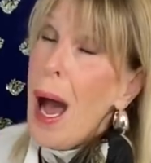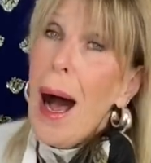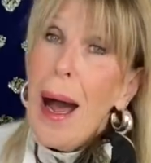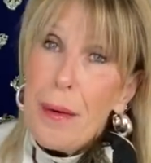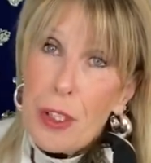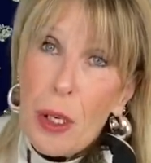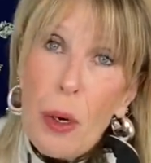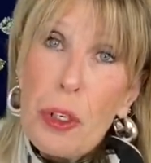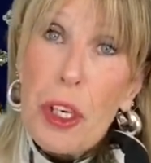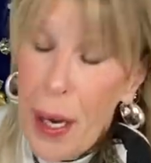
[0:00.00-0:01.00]

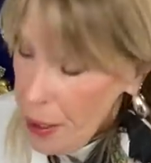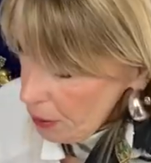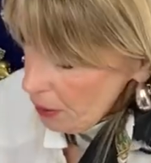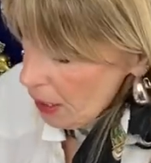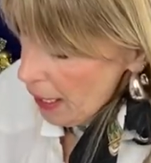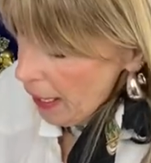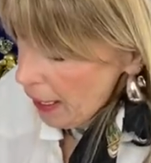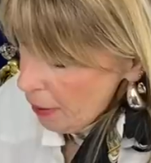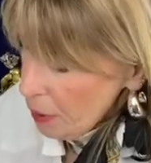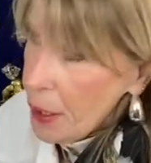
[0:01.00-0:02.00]

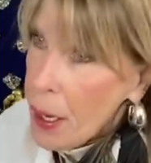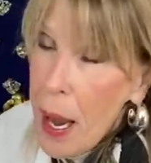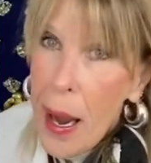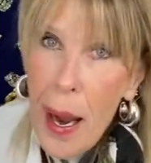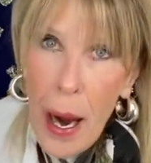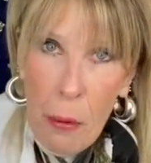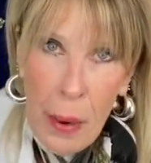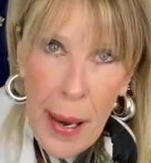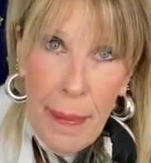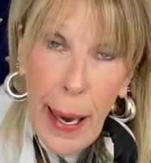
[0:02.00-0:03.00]

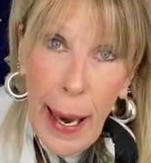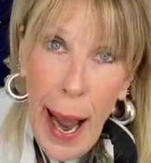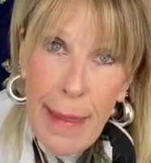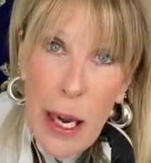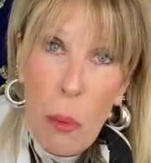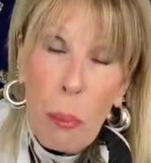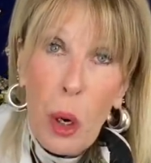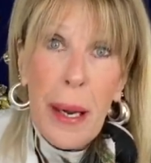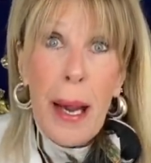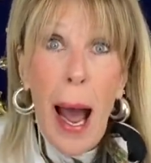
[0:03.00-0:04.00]
Harry, the guy that you
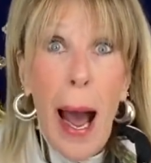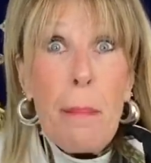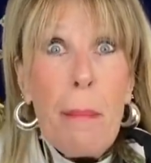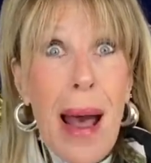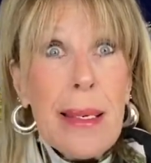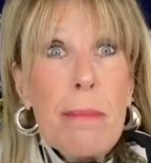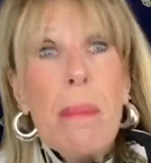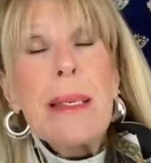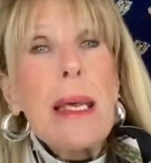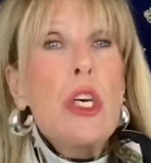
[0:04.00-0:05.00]
put in a hot mess.
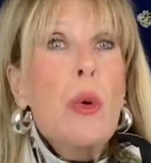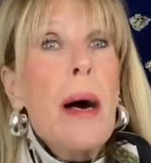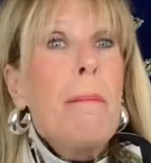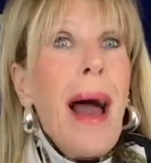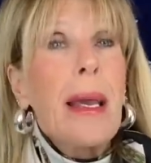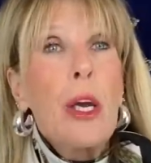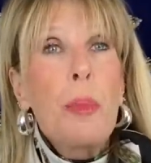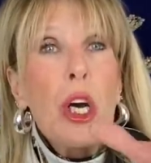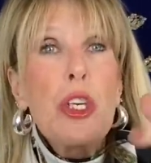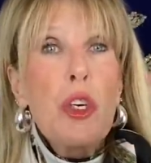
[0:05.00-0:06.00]
Missy, you come back here
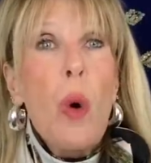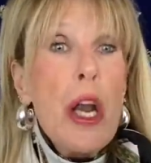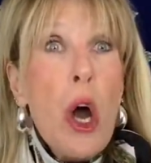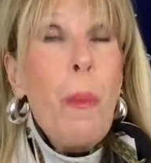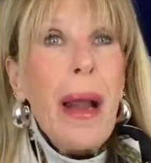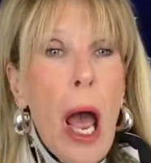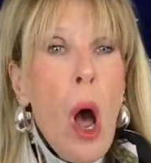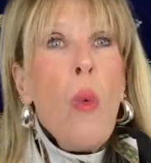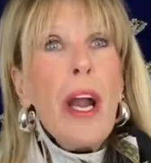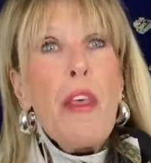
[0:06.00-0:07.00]
because you are nobody.
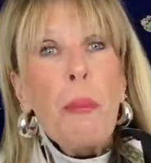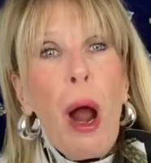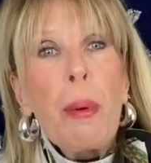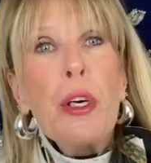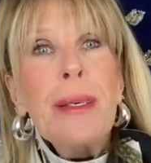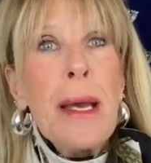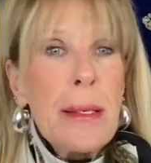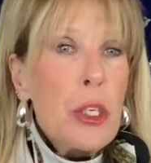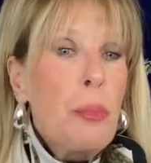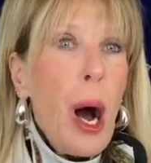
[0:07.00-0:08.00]
What other prop are you
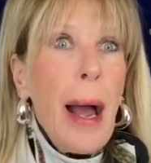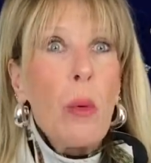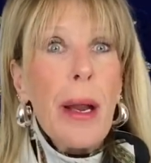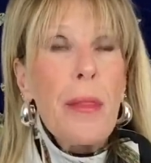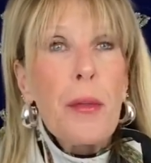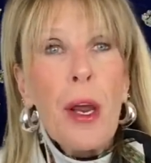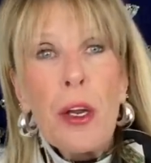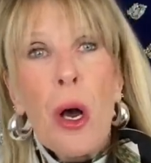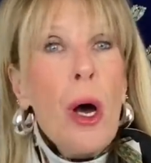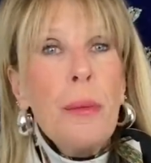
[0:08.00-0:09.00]
intending to buy? What other thing are
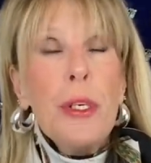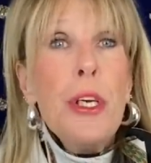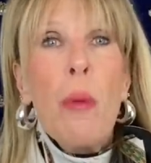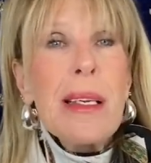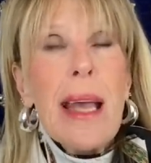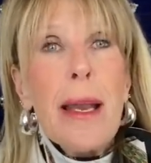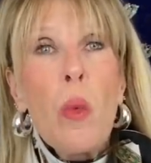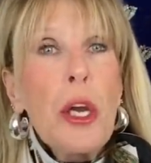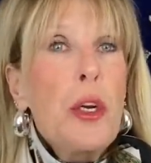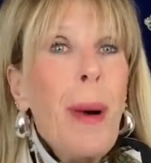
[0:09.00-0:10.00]
you? No, Missy, I don't
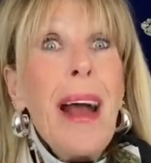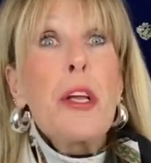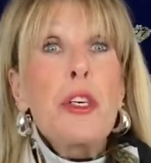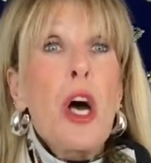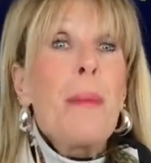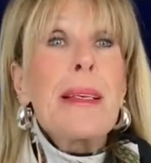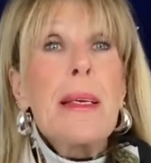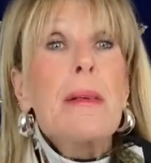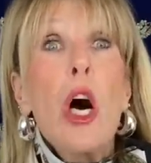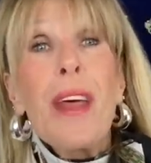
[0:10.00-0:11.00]
want you to buy another doll, Missy.
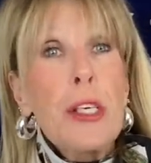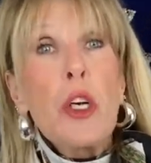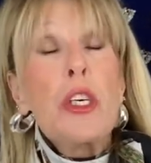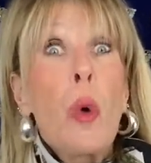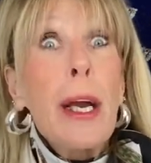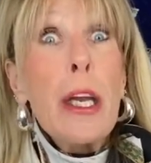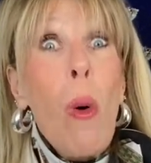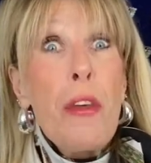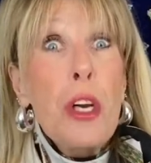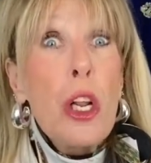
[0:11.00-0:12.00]
No, that doll didn't work and no
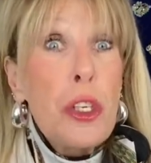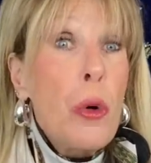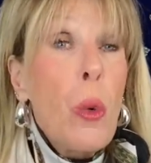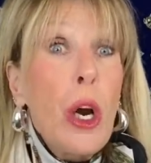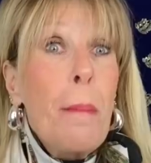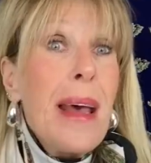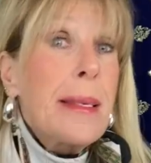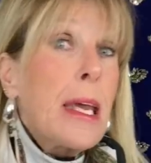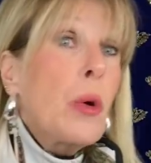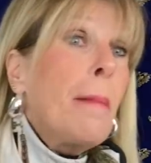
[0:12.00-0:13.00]
other doll is going to work. Missy,
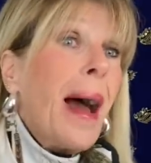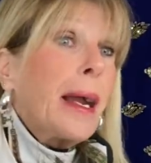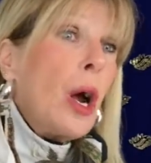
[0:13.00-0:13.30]
you come back here.